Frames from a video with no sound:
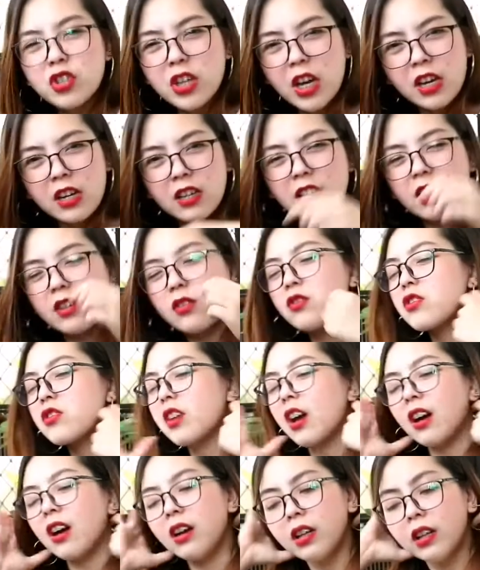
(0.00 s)
sa skin
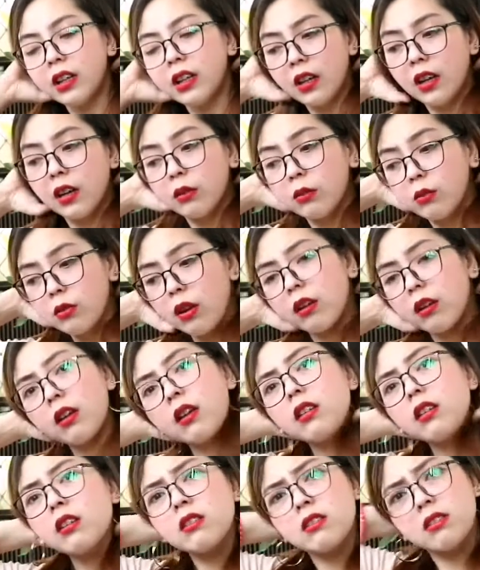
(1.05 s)
siya. Kulang
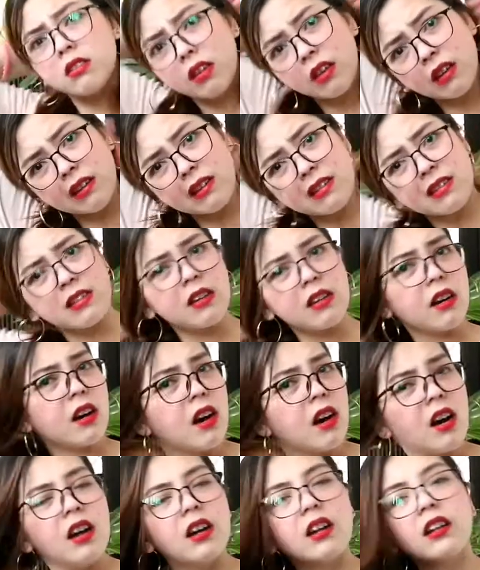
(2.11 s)
init, sis.
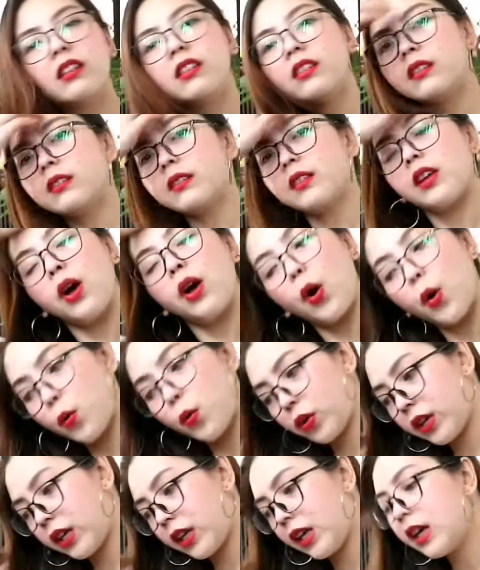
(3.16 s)
Ah!
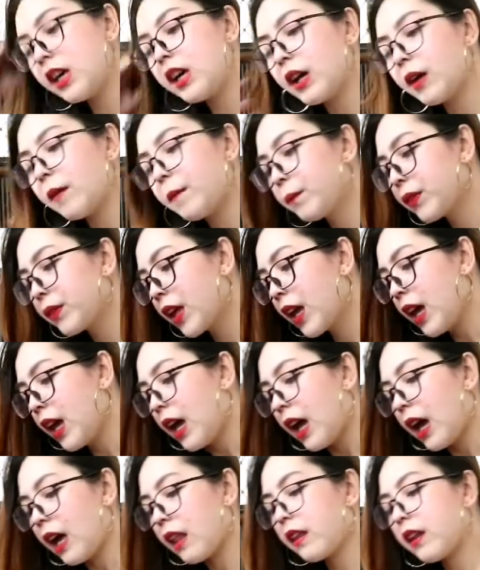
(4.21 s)
Okay.
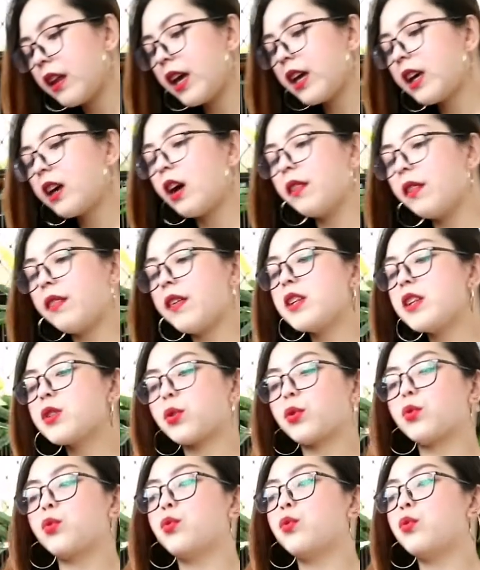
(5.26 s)
And then I got this
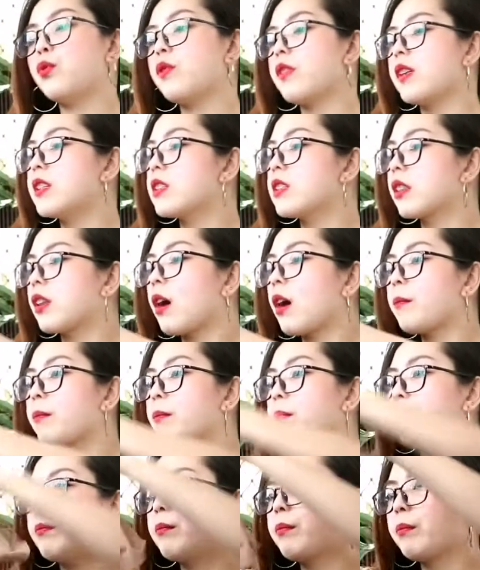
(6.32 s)
too, this top,
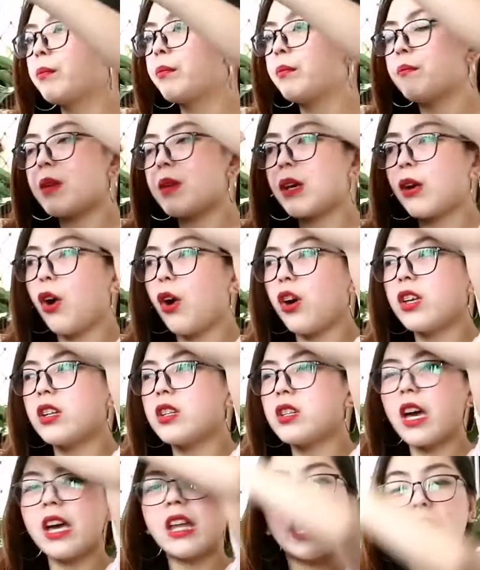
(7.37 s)

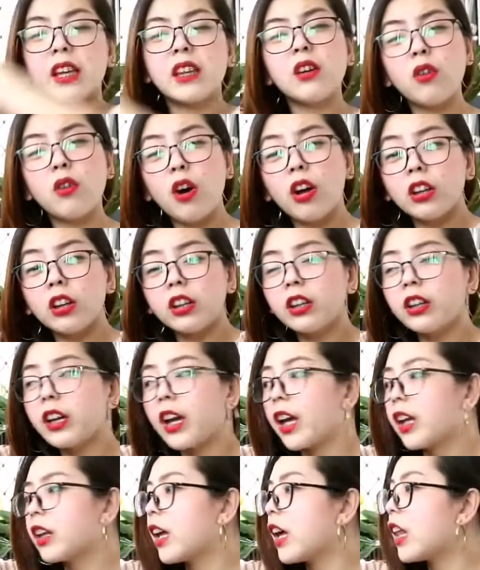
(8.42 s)
because I like the color
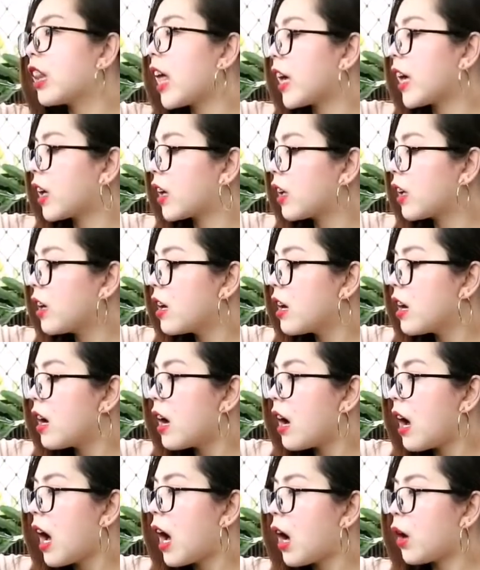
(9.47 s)
and I like
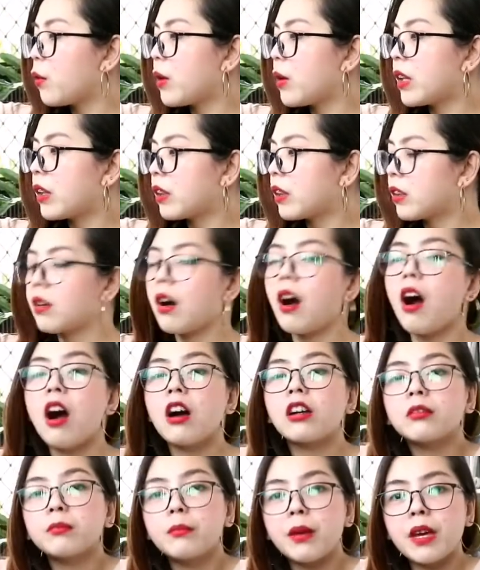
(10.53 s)
how it
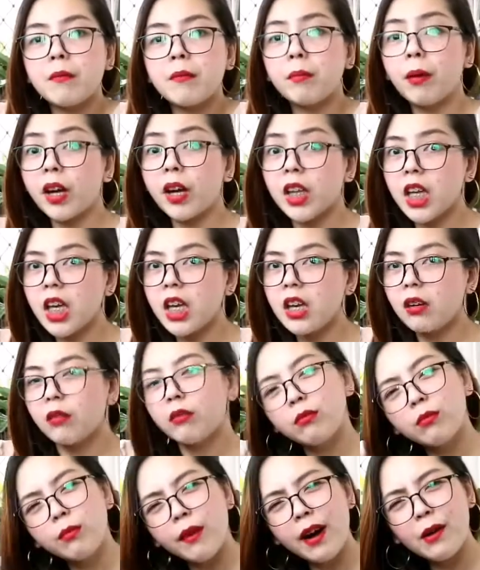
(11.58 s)
hugged my body.
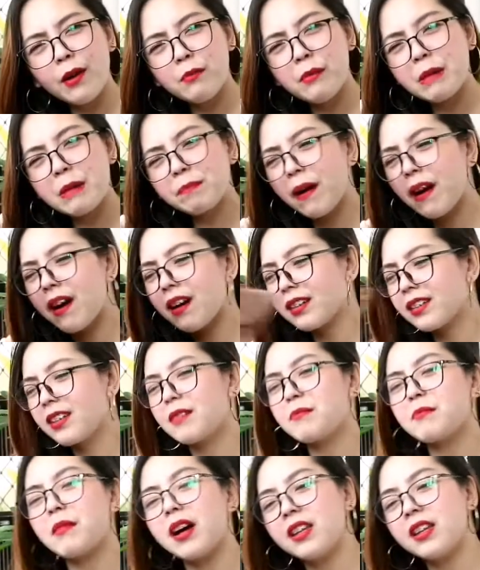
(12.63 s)
Wow, may pa-hug
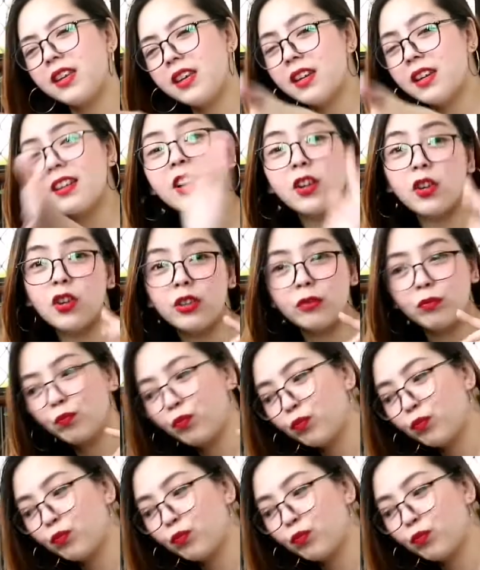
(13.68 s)
ng body. Ganon.